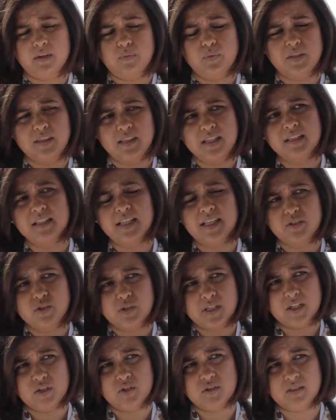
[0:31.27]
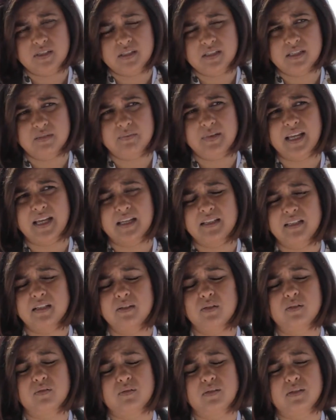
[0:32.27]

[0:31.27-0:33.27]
within the education system and in